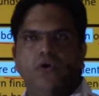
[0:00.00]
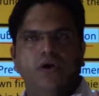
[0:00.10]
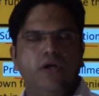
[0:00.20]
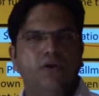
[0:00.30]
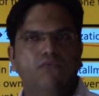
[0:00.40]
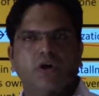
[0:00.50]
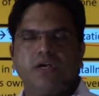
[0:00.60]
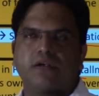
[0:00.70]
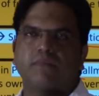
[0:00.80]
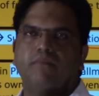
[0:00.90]
in
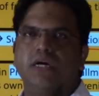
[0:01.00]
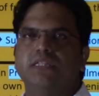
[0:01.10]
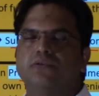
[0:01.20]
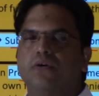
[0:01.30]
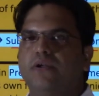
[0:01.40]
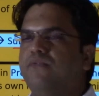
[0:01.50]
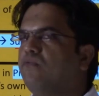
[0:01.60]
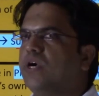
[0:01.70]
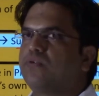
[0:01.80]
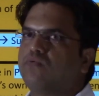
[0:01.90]
what month or in
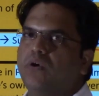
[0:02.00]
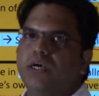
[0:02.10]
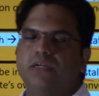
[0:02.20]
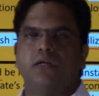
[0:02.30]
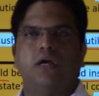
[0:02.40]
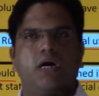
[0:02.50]
what quarter